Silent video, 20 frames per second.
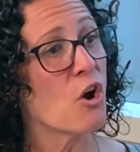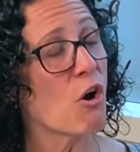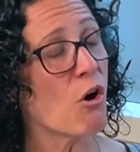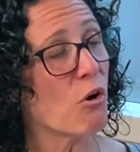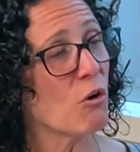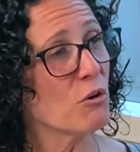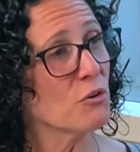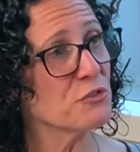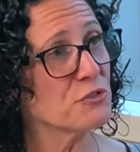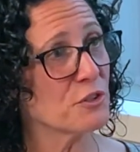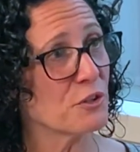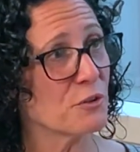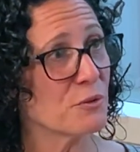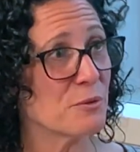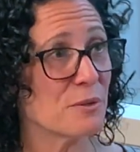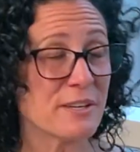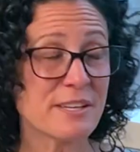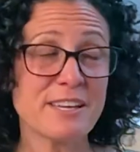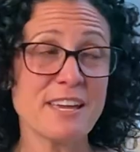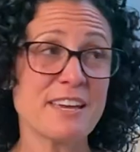
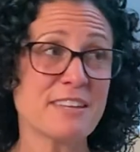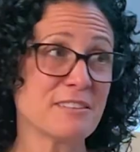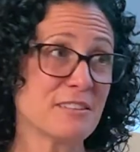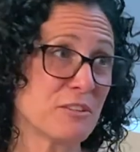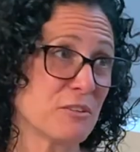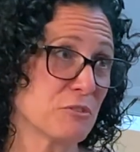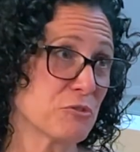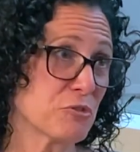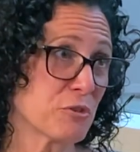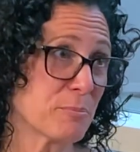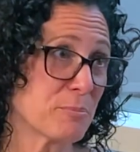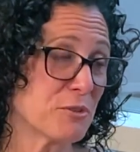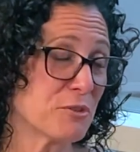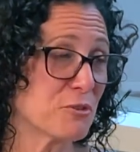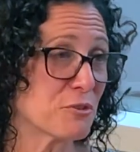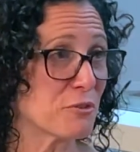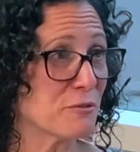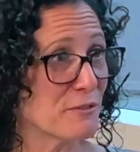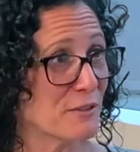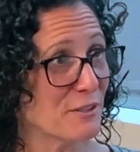Also, again, little trip to
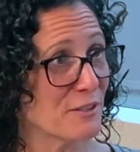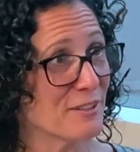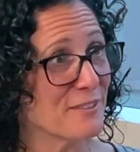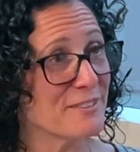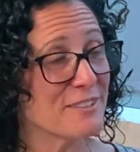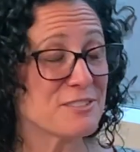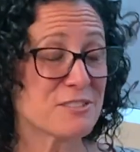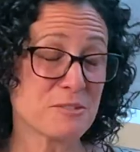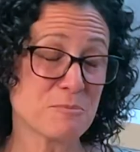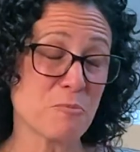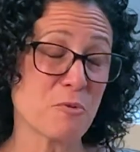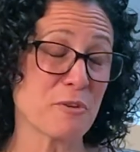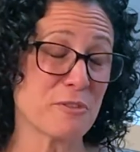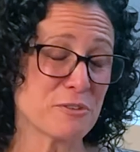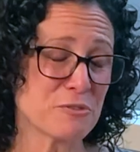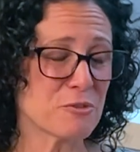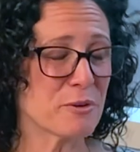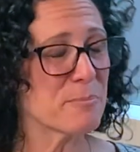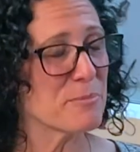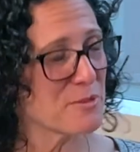Nerdville. This is more
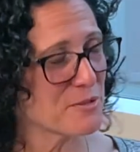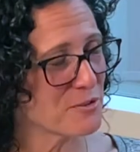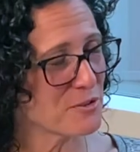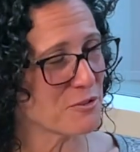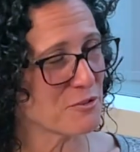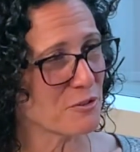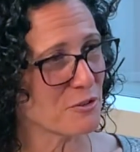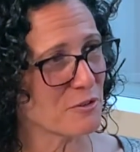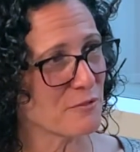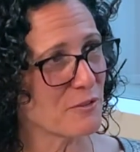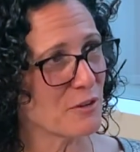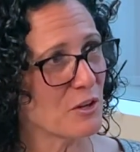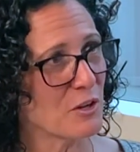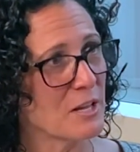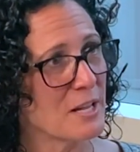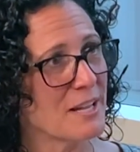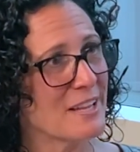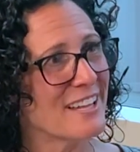the trip to Nerdville.